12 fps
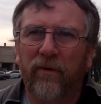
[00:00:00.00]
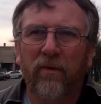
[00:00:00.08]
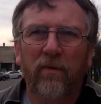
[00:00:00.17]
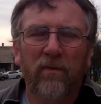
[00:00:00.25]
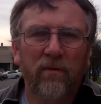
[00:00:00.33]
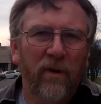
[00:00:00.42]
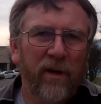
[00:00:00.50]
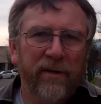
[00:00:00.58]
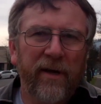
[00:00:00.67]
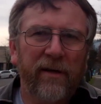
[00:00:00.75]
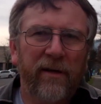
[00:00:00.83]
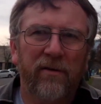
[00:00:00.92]
If you want to
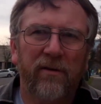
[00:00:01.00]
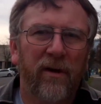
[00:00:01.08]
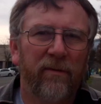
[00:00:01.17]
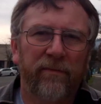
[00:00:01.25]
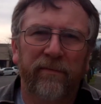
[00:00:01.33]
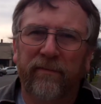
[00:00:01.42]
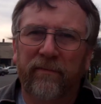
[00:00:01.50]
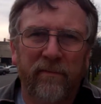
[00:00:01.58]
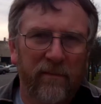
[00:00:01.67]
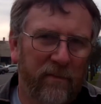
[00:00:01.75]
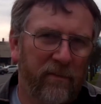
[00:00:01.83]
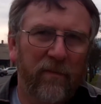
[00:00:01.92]
take that stuff,
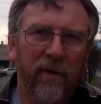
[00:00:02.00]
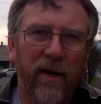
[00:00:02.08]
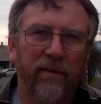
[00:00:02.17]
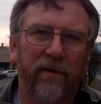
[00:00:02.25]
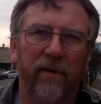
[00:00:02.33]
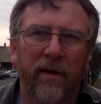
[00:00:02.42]
whatever.